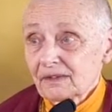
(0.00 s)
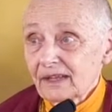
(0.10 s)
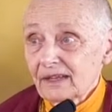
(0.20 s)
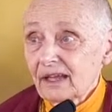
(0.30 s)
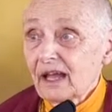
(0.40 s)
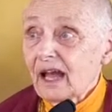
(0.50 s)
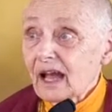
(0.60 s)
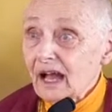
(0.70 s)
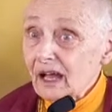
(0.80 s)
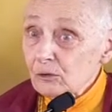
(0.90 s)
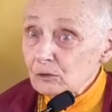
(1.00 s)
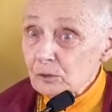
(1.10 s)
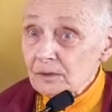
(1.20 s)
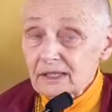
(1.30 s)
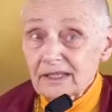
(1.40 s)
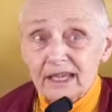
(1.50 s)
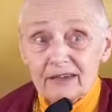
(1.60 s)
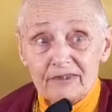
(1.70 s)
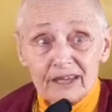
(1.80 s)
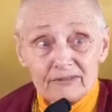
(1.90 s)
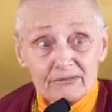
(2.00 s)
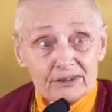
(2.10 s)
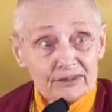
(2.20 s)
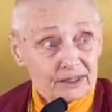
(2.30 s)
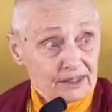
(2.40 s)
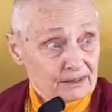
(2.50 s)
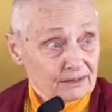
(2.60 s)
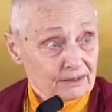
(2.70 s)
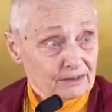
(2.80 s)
They outwardly have everything.